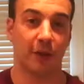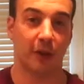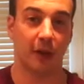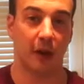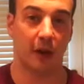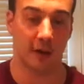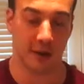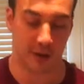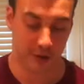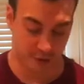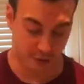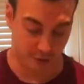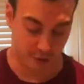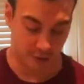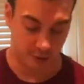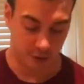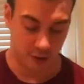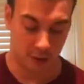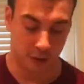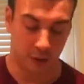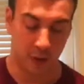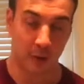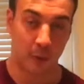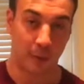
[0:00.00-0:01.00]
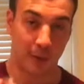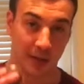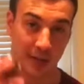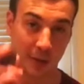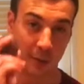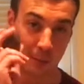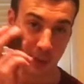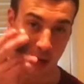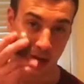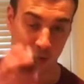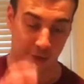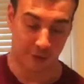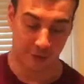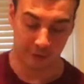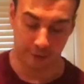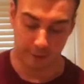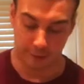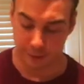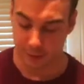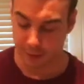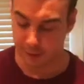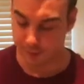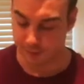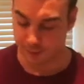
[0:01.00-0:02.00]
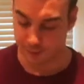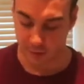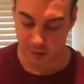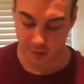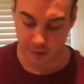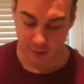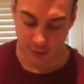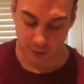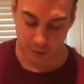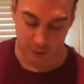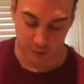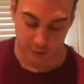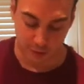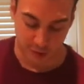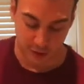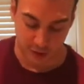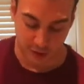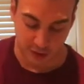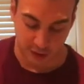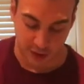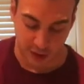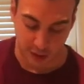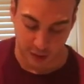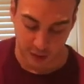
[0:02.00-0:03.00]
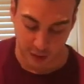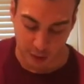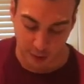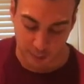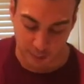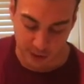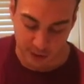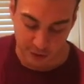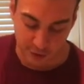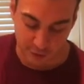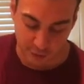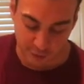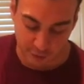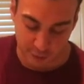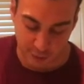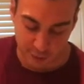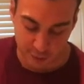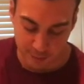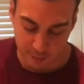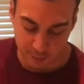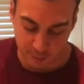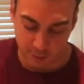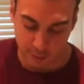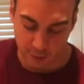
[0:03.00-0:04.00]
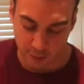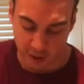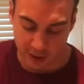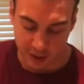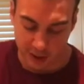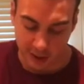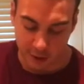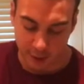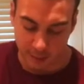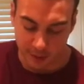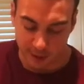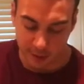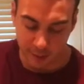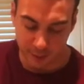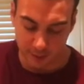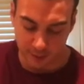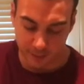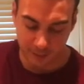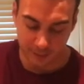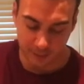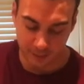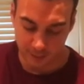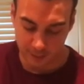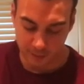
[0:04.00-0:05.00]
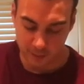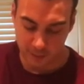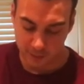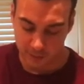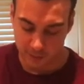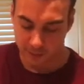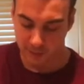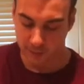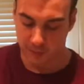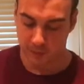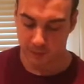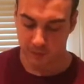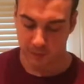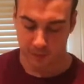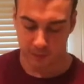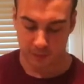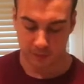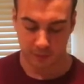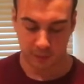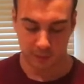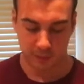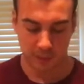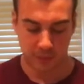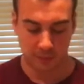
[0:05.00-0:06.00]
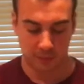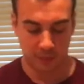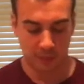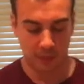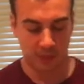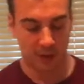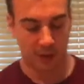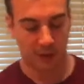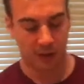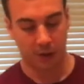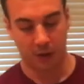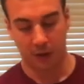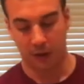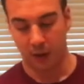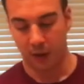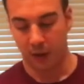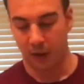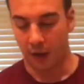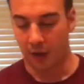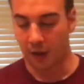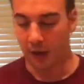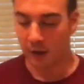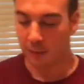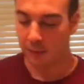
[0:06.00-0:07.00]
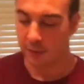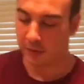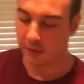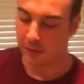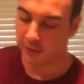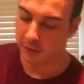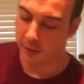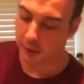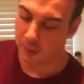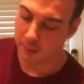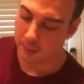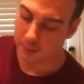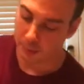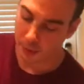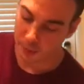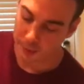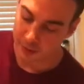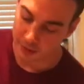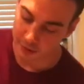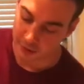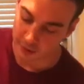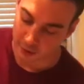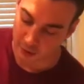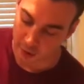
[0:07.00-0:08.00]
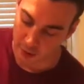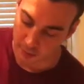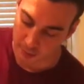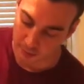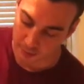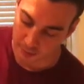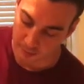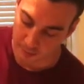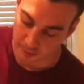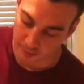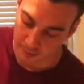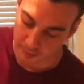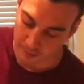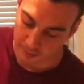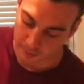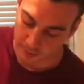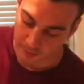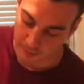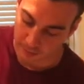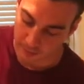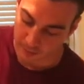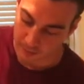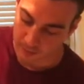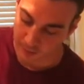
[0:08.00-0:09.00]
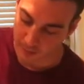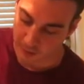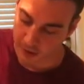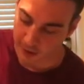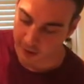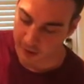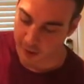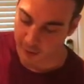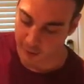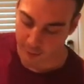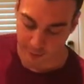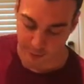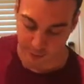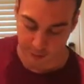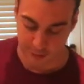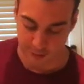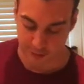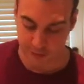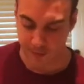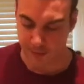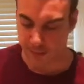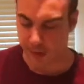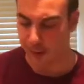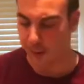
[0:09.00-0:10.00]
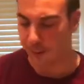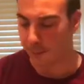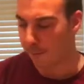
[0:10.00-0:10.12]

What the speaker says: the garnish, we need passion fruit. So we're just going to cut the passion fruit right down the middle, and then we're just going to pop it in the top like a little floating glass.